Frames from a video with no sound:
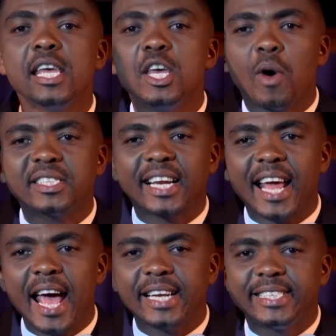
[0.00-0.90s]
He was
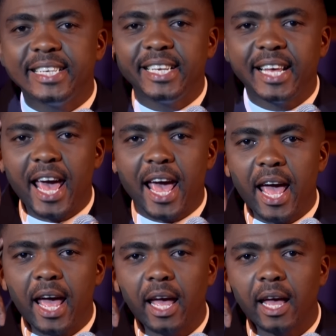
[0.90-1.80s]
ready.
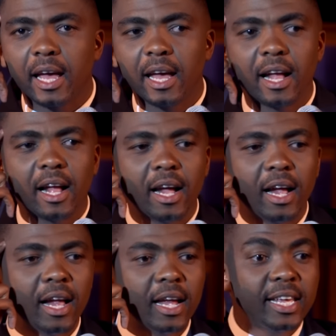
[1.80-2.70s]
Yeah.
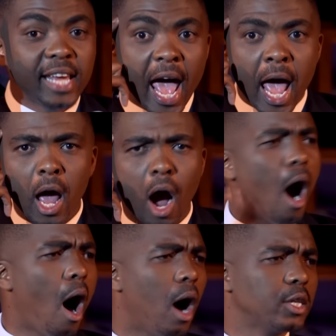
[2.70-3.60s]
Yeah.
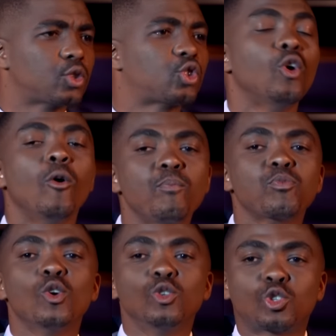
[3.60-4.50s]
Oh,
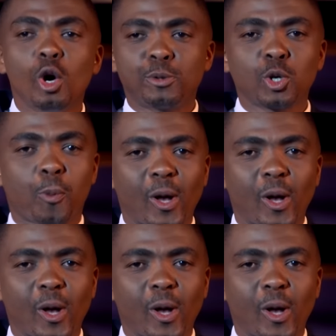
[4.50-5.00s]
Jub Jub